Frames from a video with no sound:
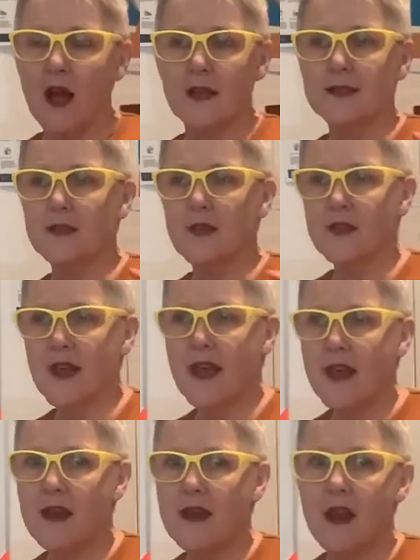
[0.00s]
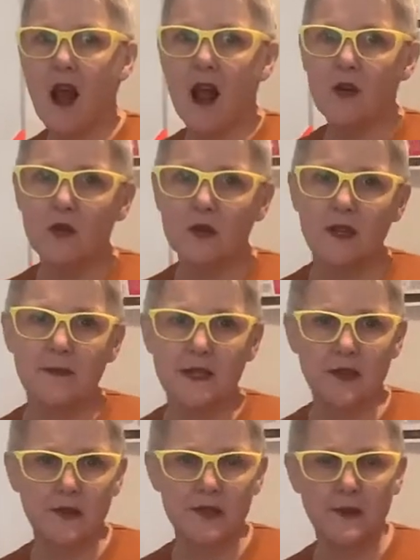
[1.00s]
So then I looked at the
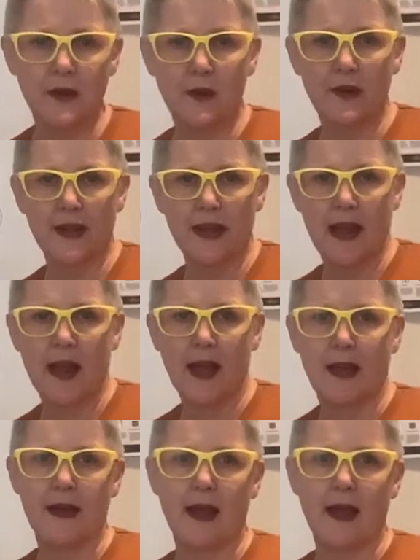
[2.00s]
materials that we already had